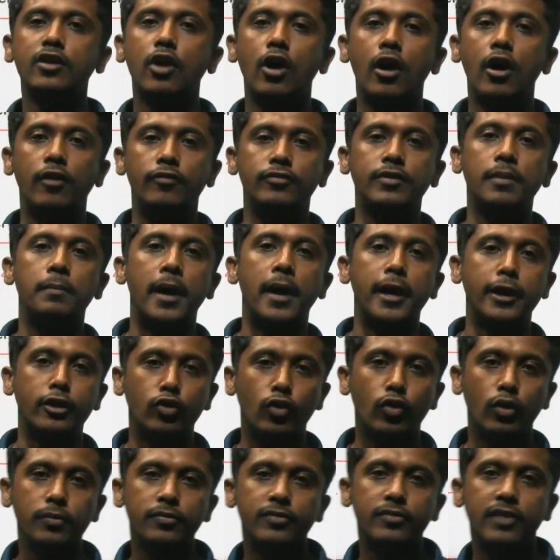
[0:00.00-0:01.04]
of the
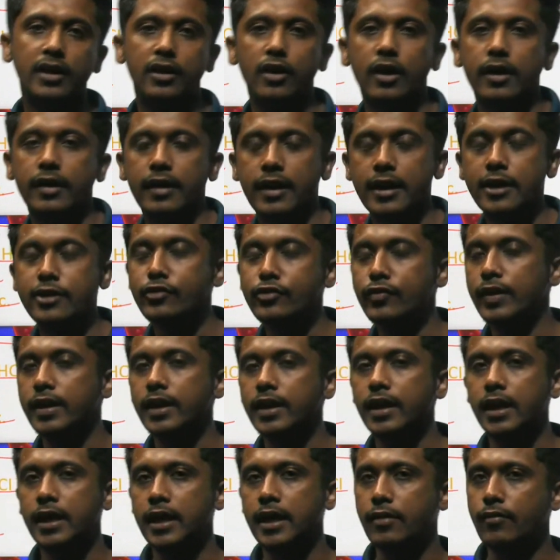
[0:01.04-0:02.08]
microbes that are entering
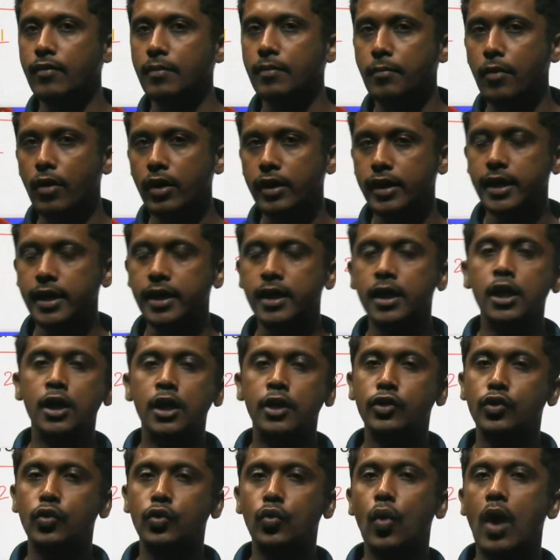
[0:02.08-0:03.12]
in our body
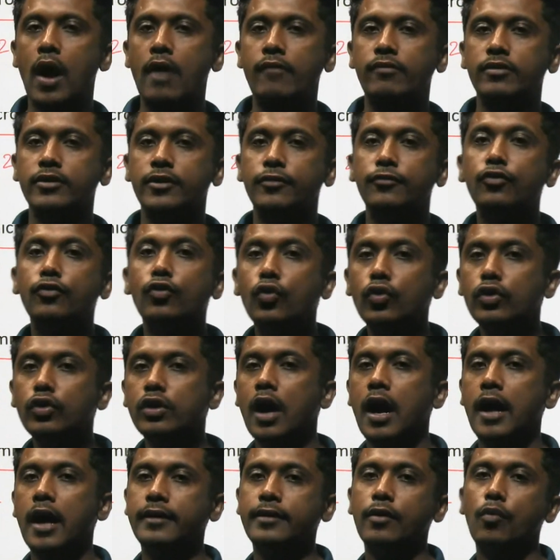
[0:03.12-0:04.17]
through the food
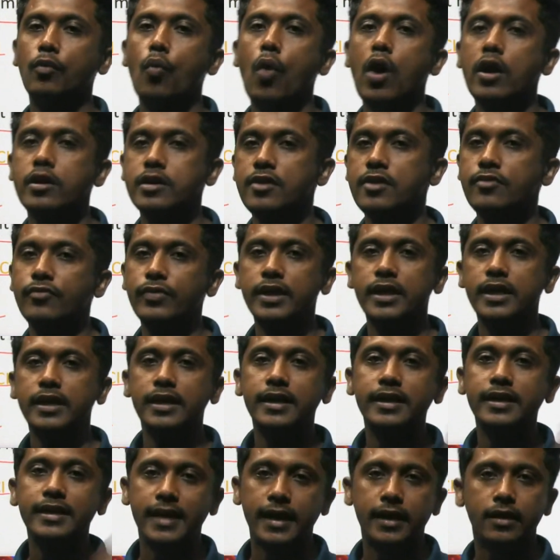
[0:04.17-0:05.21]
and the water we
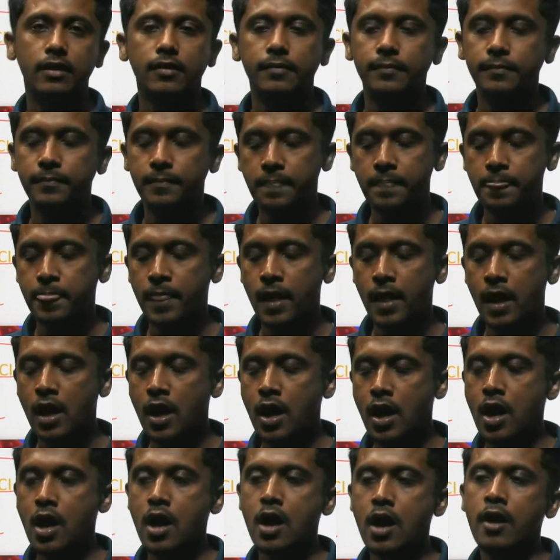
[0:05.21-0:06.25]
intake.
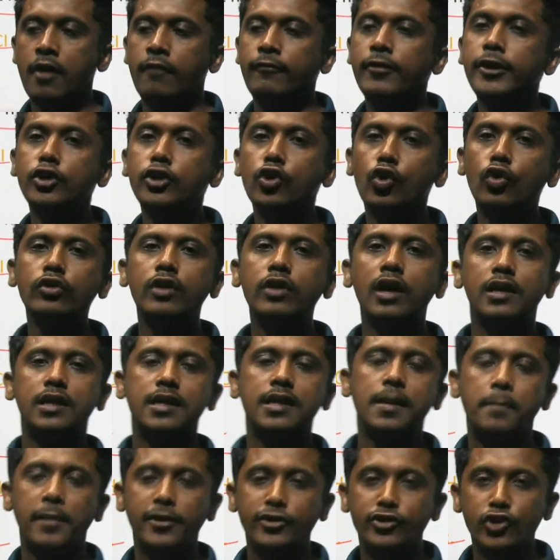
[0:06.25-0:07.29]
We know that the
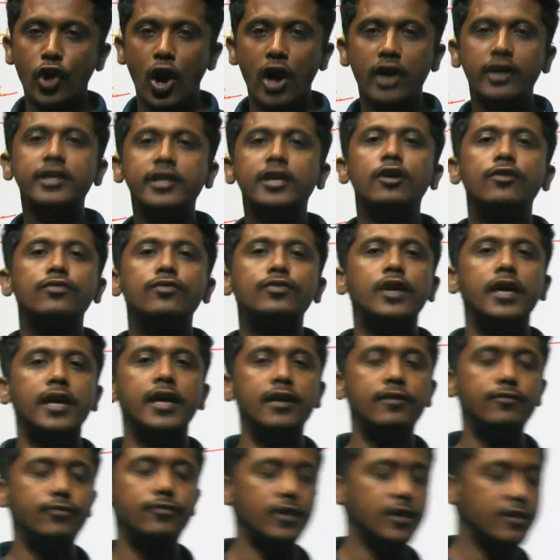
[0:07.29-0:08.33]
majority of the
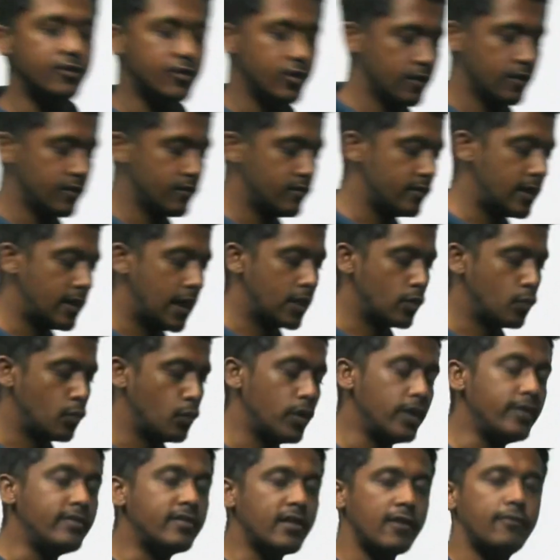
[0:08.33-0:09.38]
infections that
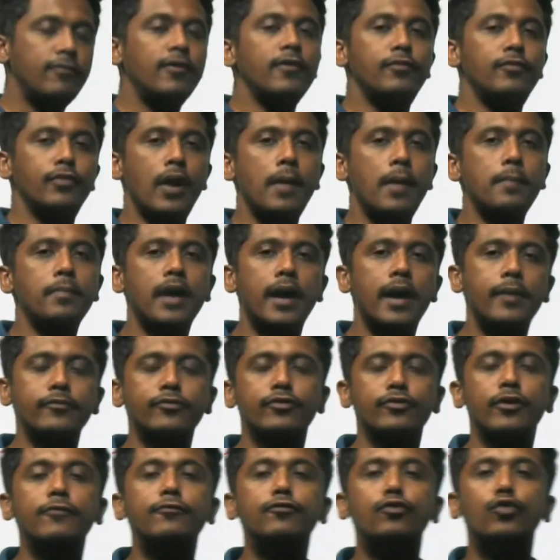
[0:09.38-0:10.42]
we suffer from come
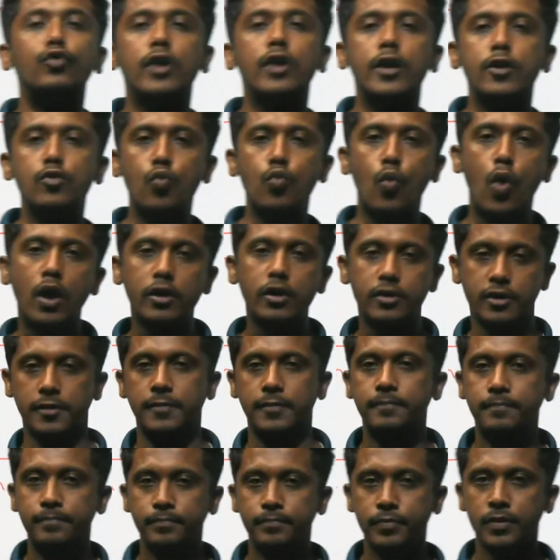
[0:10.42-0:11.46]
from food and water.
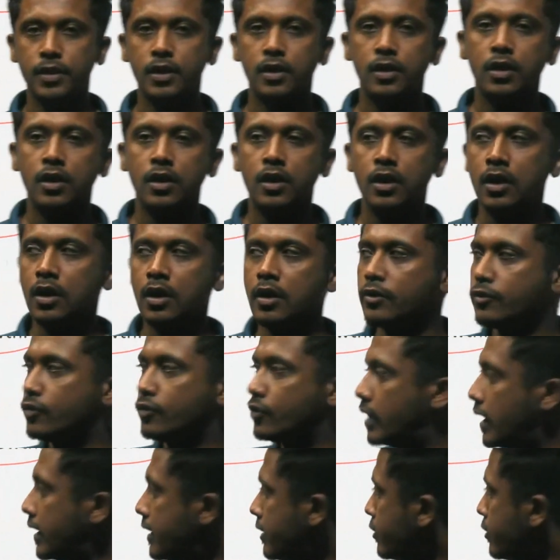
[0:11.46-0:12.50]
So that is